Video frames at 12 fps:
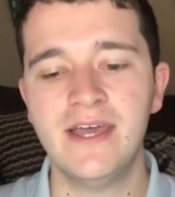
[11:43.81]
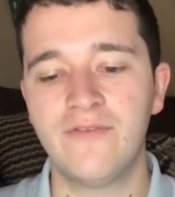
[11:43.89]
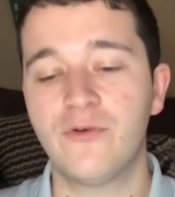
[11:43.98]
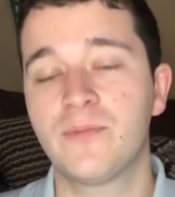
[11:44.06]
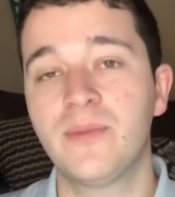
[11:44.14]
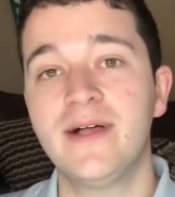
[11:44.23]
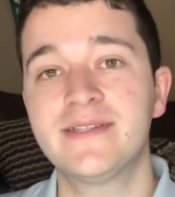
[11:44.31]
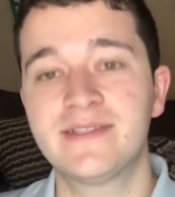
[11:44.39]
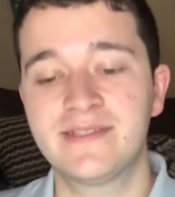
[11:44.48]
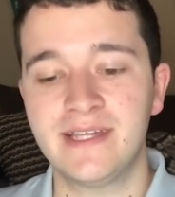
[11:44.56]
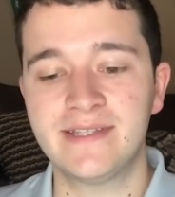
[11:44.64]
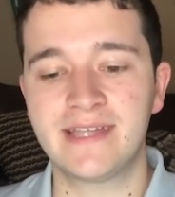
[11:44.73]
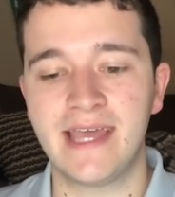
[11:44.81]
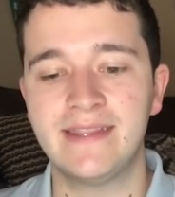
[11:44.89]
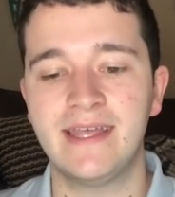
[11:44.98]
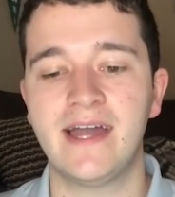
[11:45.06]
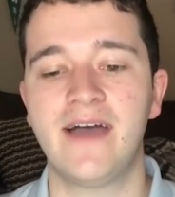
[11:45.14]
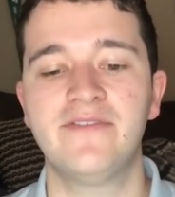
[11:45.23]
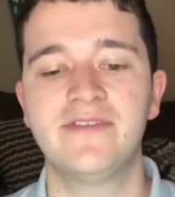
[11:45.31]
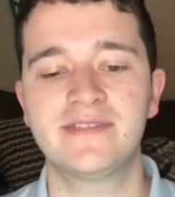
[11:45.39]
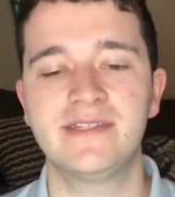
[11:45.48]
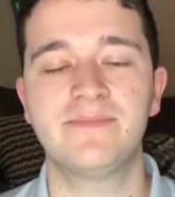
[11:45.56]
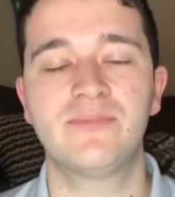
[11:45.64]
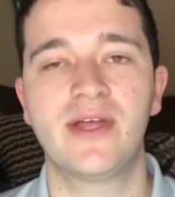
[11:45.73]
4-plus assists, and then
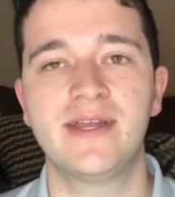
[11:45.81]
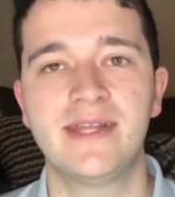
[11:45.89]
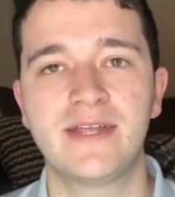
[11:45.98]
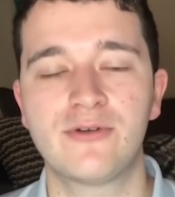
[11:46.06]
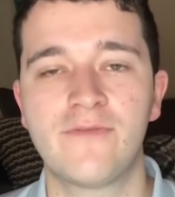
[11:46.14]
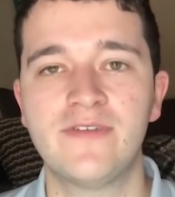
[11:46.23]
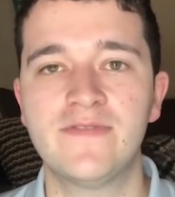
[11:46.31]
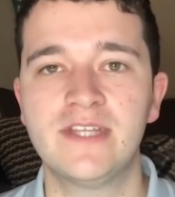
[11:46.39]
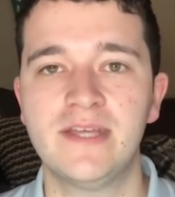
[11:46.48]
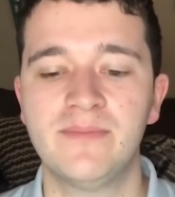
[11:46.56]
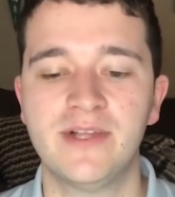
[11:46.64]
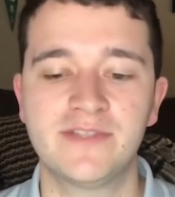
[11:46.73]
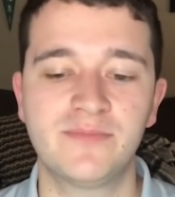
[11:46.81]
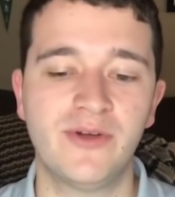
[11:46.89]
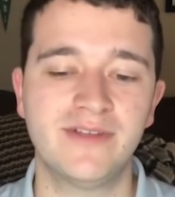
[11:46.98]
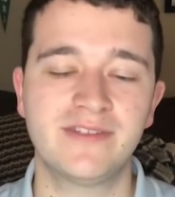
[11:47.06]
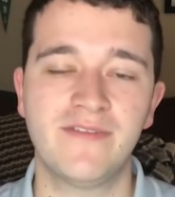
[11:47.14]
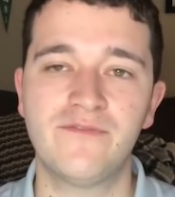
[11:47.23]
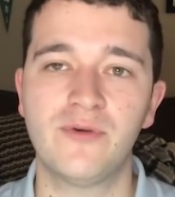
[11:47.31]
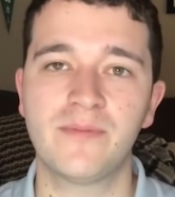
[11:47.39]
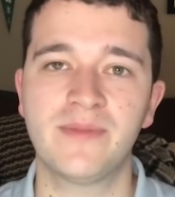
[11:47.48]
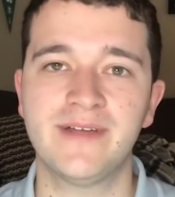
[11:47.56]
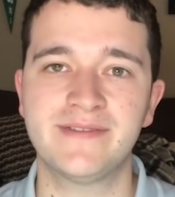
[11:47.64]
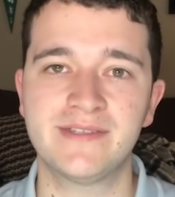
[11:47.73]
obviously Brandon Ingram, 15-plus points and
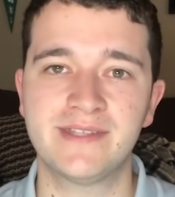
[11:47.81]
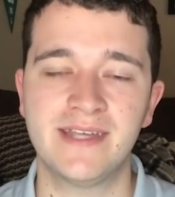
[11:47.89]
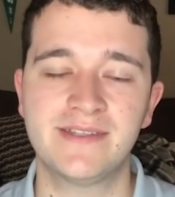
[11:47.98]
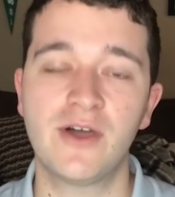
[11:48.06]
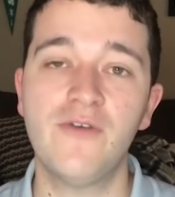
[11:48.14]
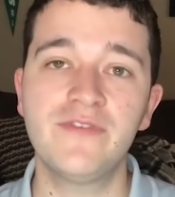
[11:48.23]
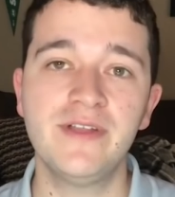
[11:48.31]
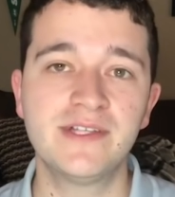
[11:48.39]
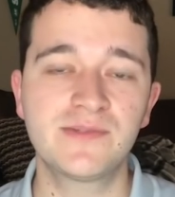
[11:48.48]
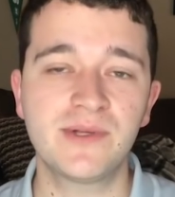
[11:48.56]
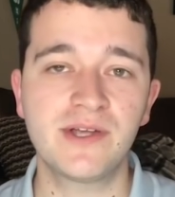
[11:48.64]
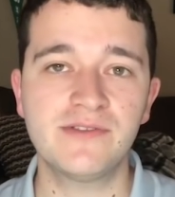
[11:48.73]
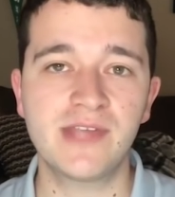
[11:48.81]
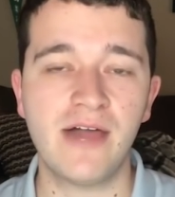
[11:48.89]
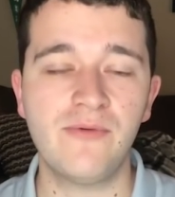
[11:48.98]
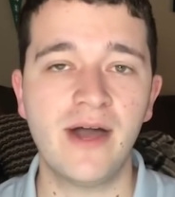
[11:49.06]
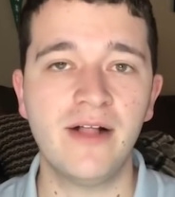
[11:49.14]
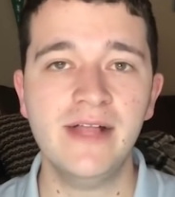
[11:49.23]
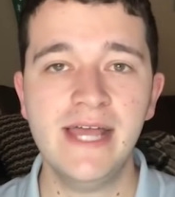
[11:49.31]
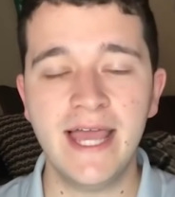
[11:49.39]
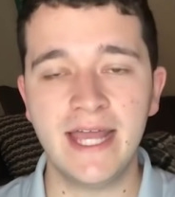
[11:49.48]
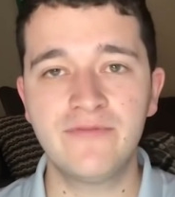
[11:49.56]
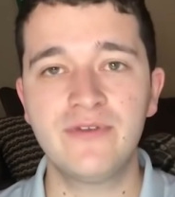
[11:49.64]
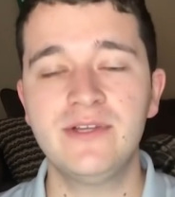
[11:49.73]
4-plus assists. Hopefully this one goes out well,
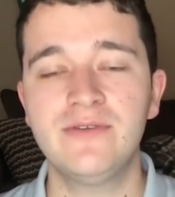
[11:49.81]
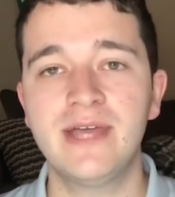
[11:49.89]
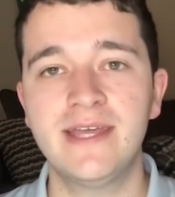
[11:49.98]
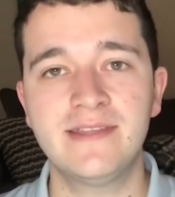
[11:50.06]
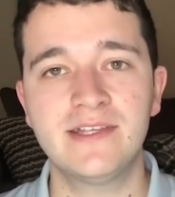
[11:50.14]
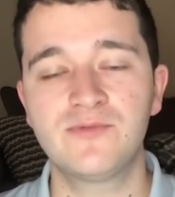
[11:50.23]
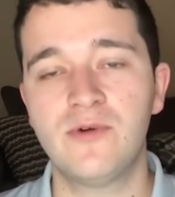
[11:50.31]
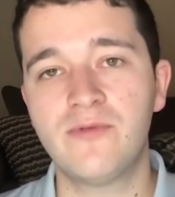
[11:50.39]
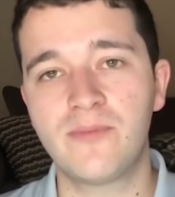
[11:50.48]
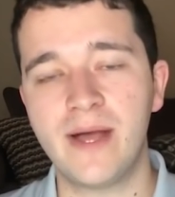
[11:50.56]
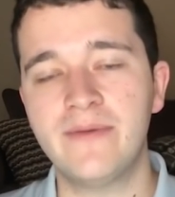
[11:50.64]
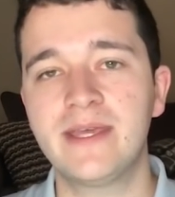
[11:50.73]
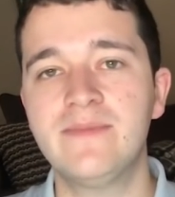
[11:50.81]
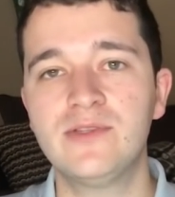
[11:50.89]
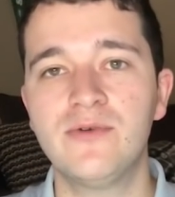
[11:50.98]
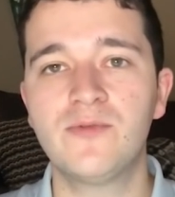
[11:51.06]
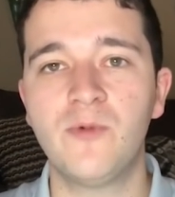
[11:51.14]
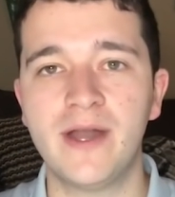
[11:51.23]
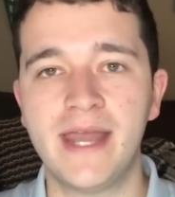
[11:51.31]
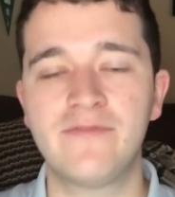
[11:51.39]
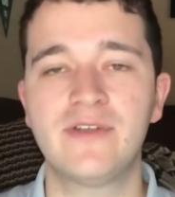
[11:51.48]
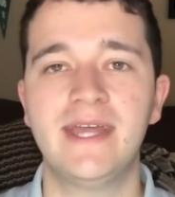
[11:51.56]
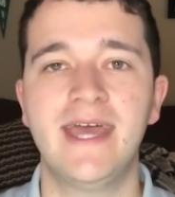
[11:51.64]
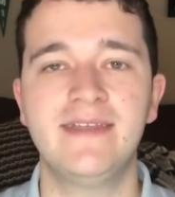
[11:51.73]
and if we do hit this one, we'll probably keep doing one
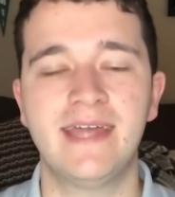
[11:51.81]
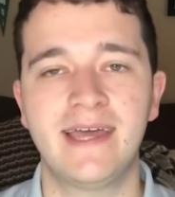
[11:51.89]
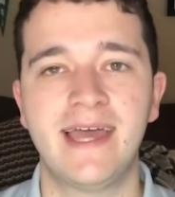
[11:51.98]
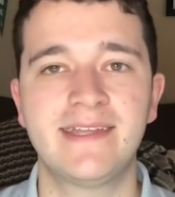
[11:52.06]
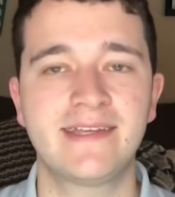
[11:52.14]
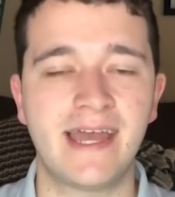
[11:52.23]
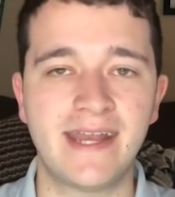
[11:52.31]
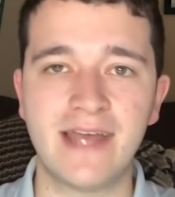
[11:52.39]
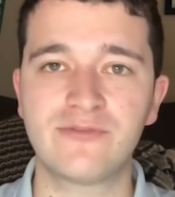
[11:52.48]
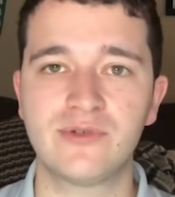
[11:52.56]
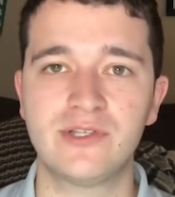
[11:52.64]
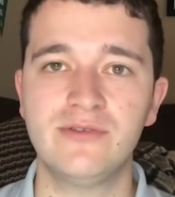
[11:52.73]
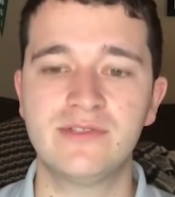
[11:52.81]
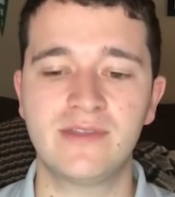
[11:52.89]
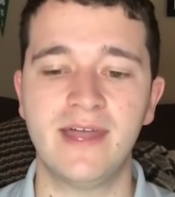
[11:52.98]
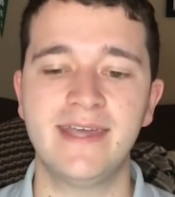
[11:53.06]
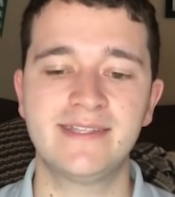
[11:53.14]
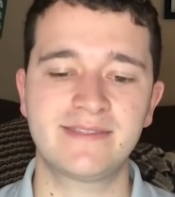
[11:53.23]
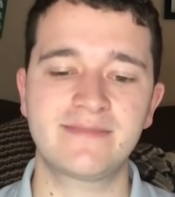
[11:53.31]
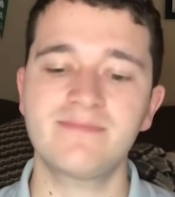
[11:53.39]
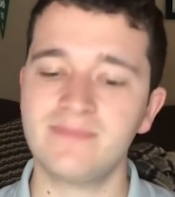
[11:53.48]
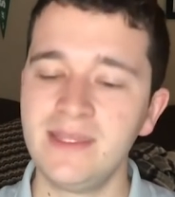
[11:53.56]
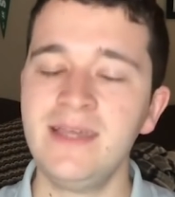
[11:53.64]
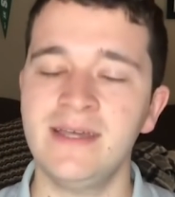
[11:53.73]
every day. That kind of has reduced legs,
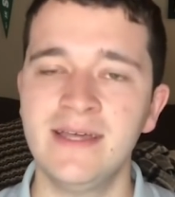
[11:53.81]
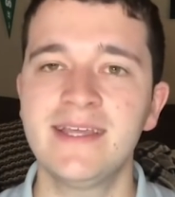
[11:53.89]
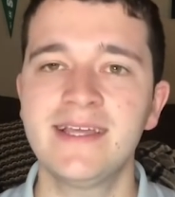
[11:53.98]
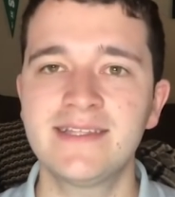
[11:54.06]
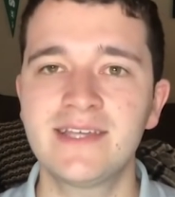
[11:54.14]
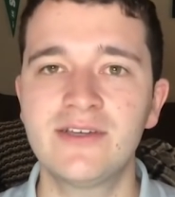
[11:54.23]
I think, as a